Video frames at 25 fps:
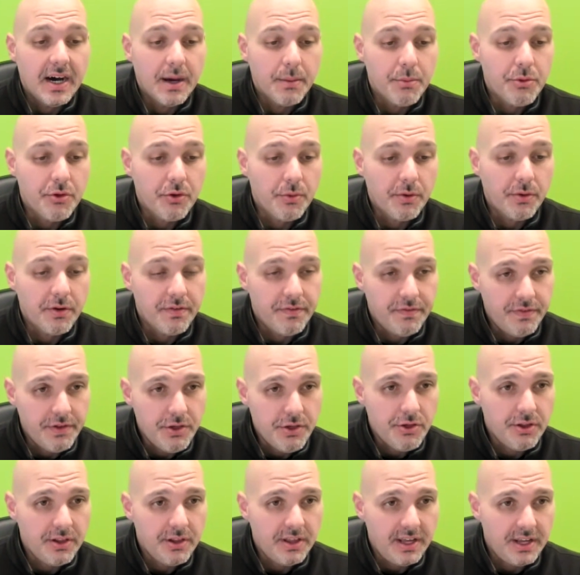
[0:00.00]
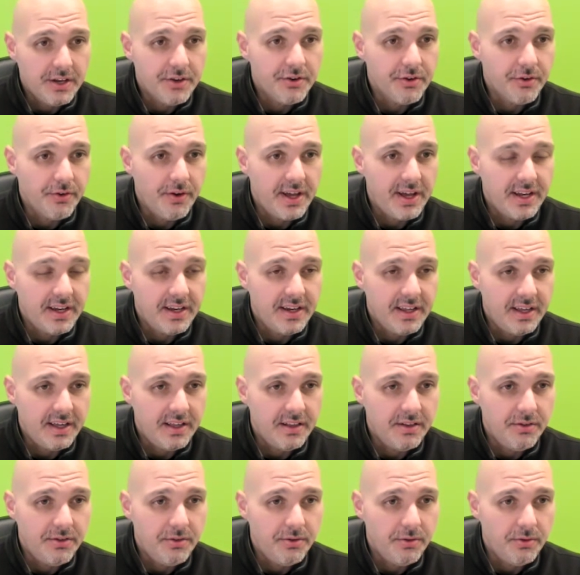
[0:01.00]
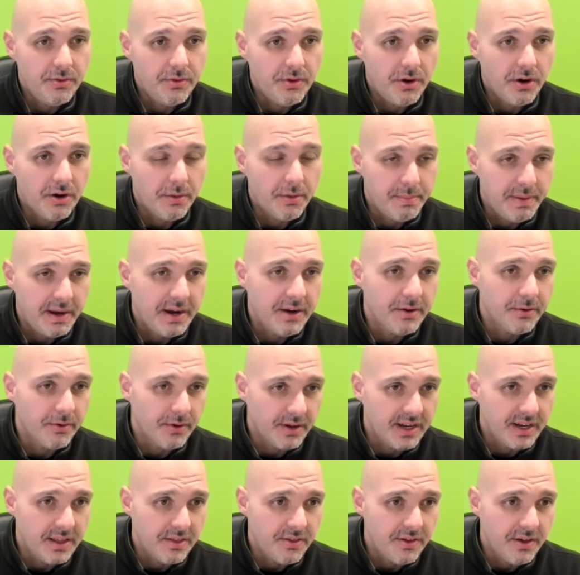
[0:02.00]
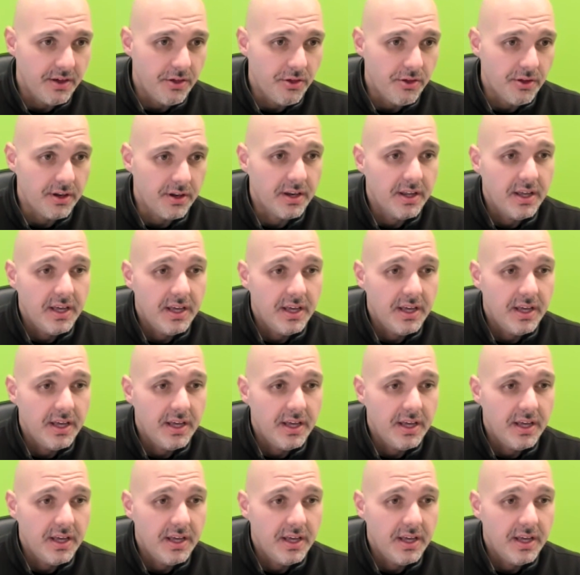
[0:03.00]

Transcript: So we're officially integrated into our parent organization.